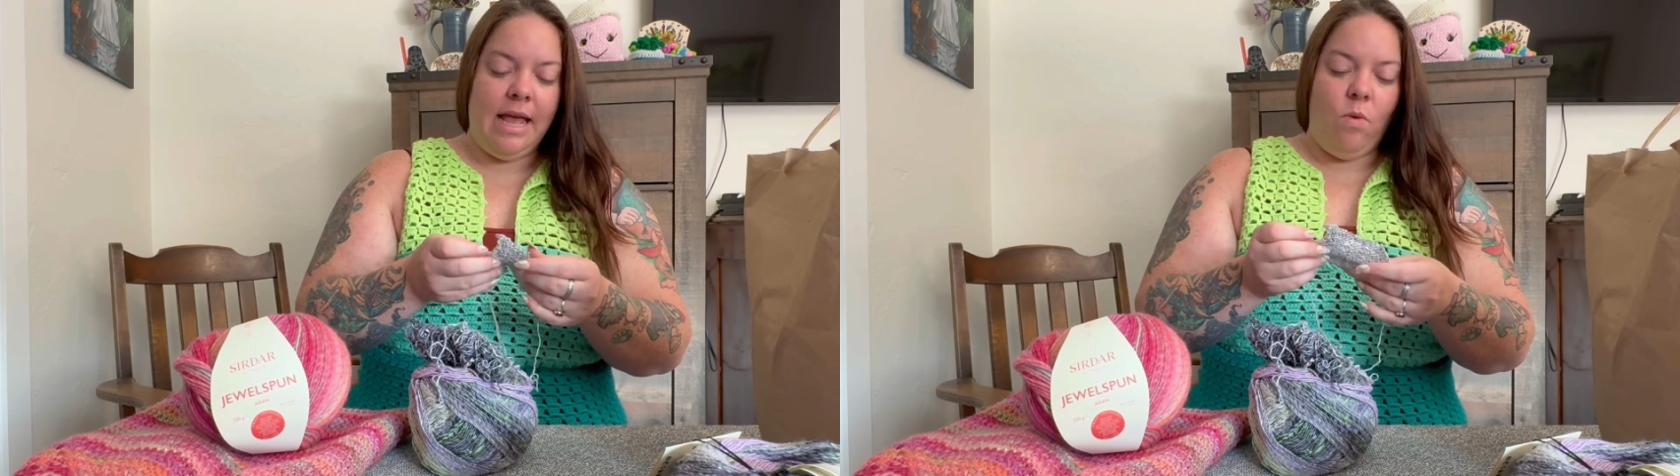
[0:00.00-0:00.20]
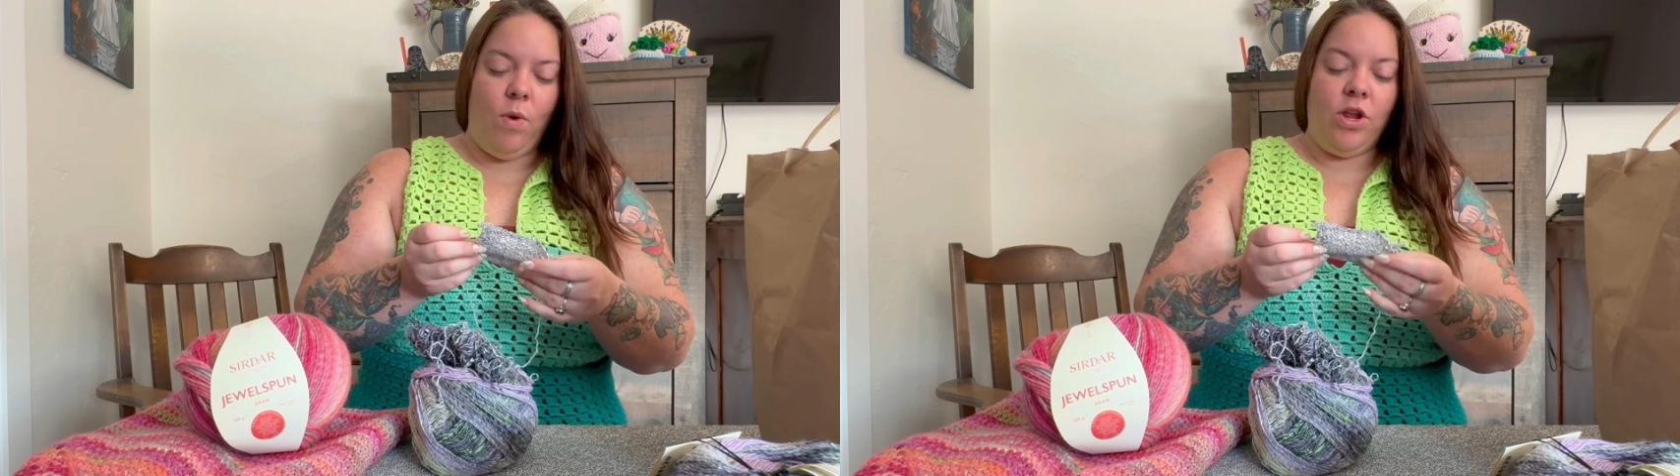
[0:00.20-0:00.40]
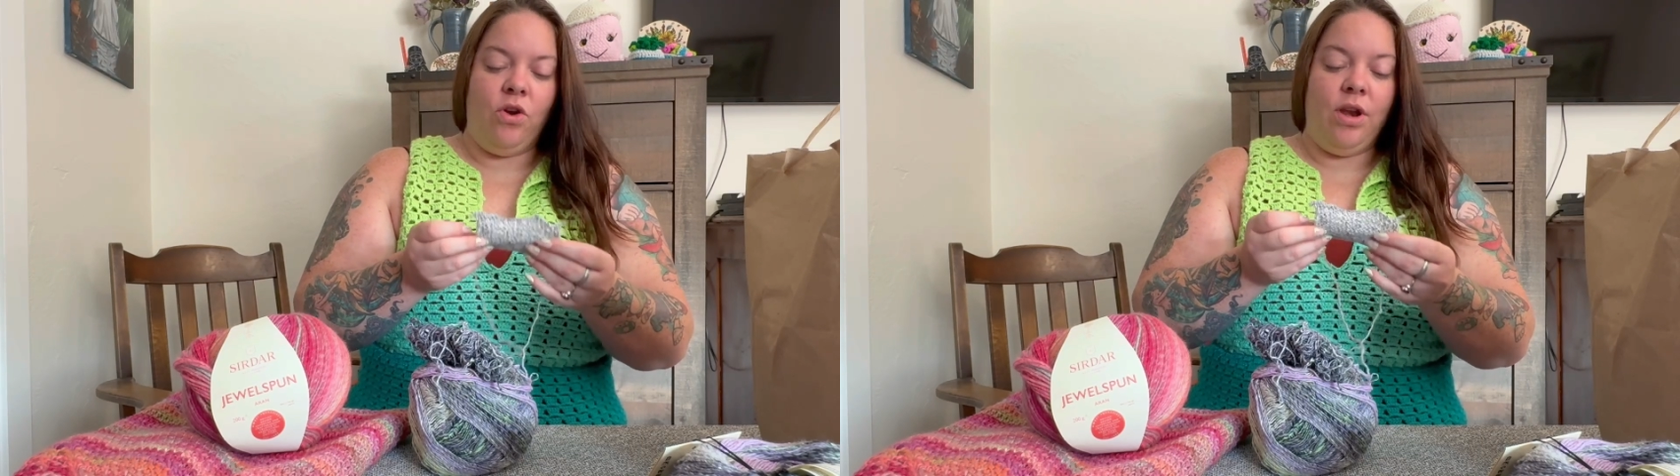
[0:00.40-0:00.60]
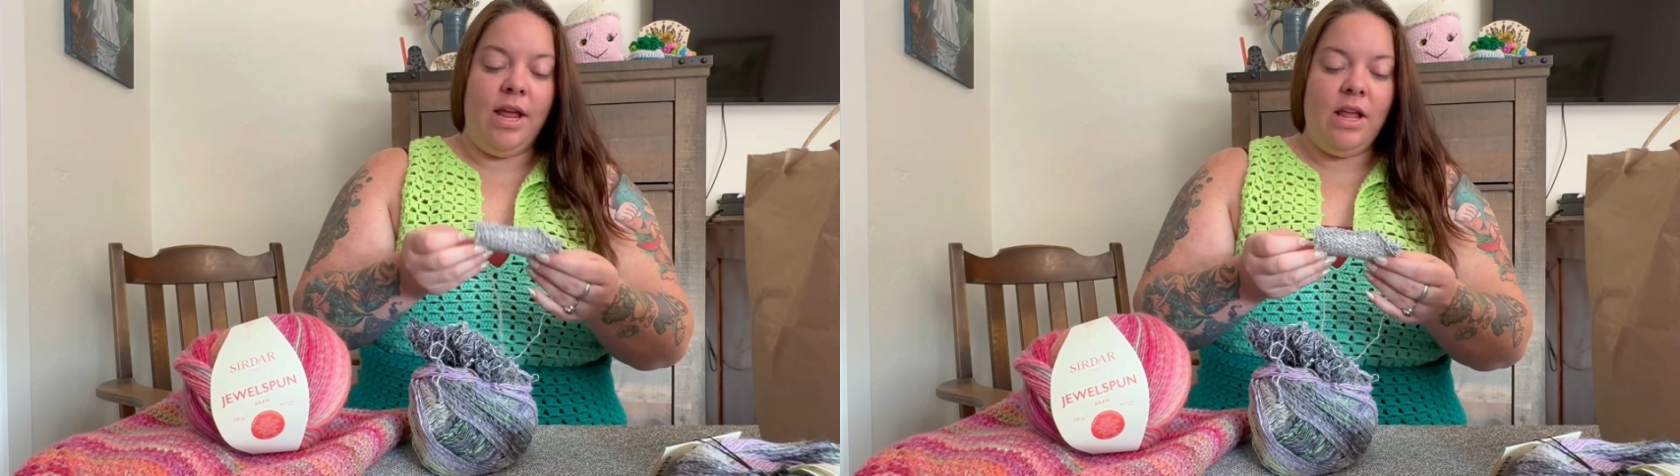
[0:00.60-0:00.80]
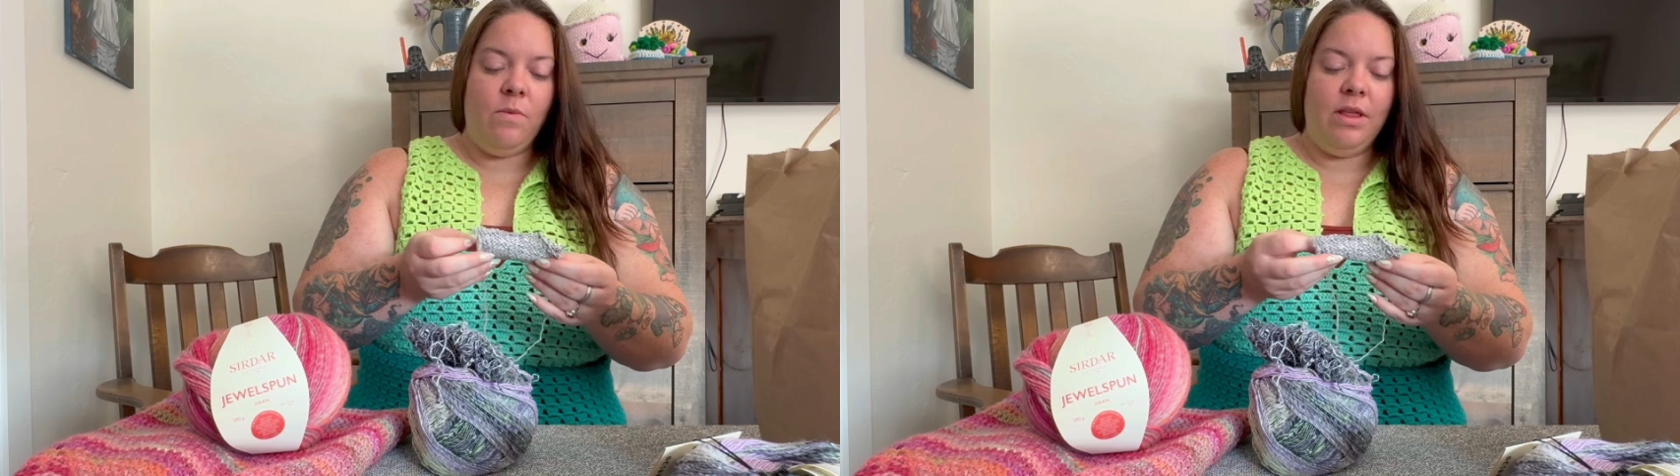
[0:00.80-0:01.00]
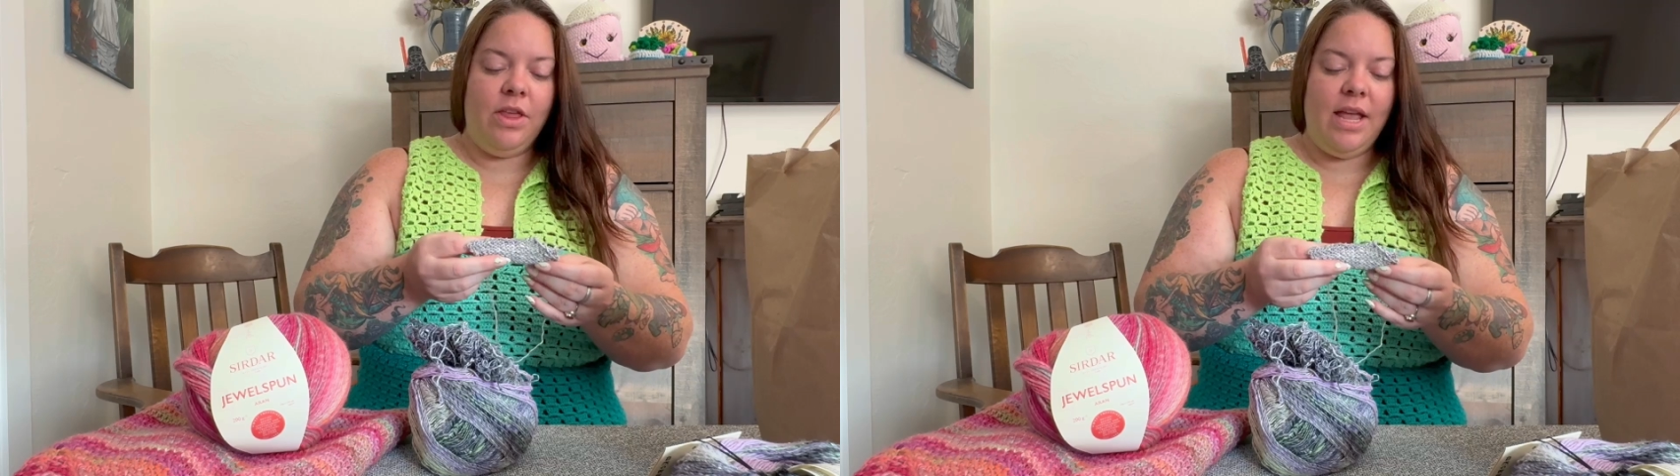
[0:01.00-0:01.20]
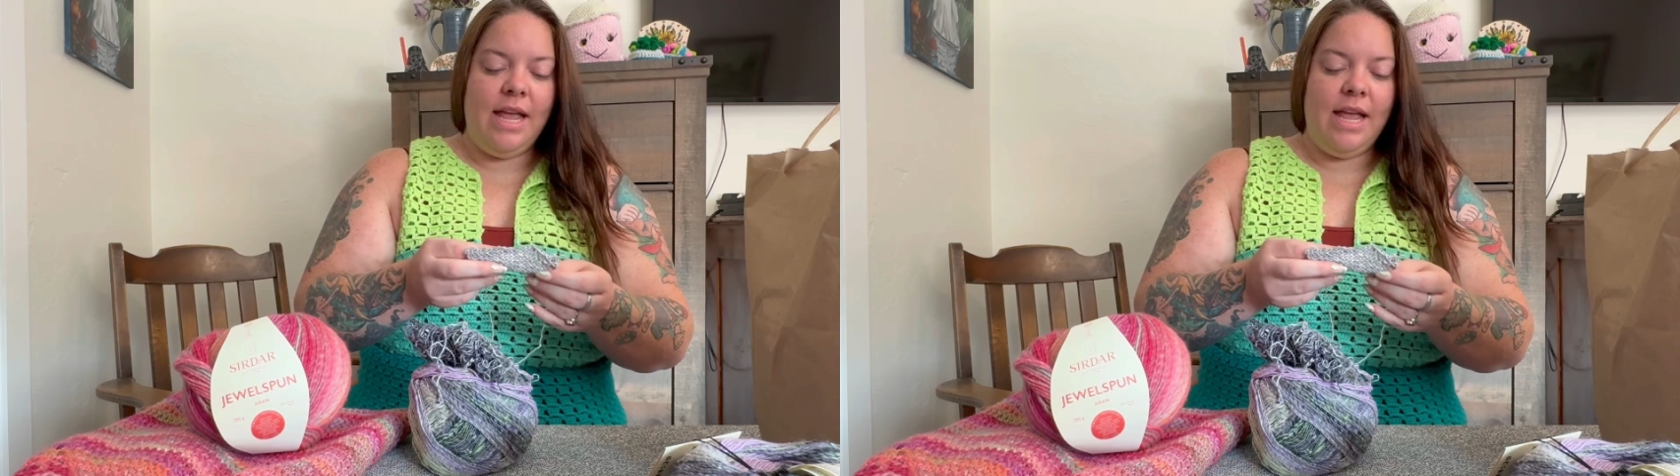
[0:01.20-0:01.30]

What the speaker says: when you're knitting with it,